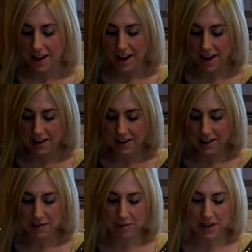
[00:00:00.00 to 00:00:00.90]
and
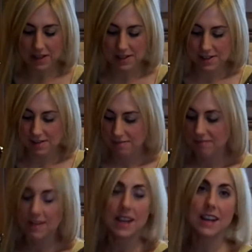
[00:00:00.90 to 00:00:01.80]
it makes
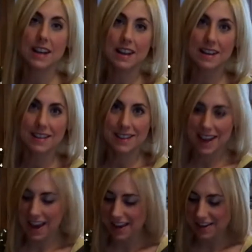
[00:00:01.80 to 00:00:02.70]
eating
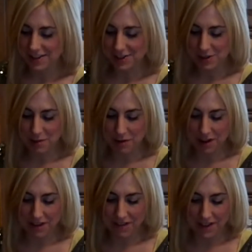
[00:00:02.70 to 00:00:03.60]
kale super
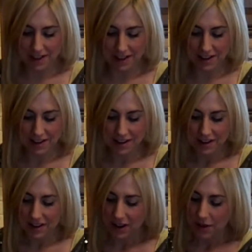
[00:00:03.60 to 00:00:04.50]
convenient.
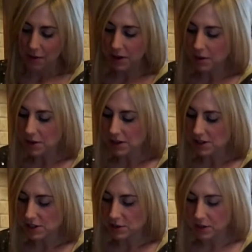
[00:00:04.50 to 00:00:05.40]
And what you want
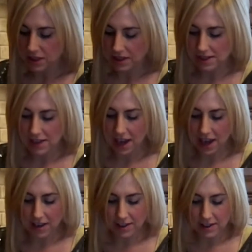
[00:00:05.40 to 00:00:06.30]
to do with this
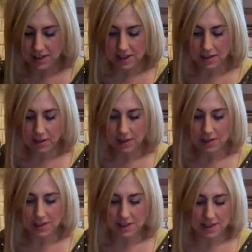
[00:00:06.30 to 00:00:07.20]
kale is, even though
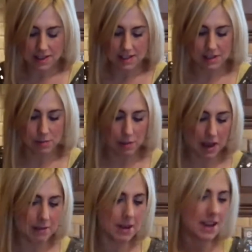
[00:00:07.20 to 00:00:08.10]
this is
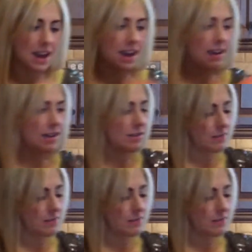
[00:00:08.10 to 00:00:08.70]
baby kale,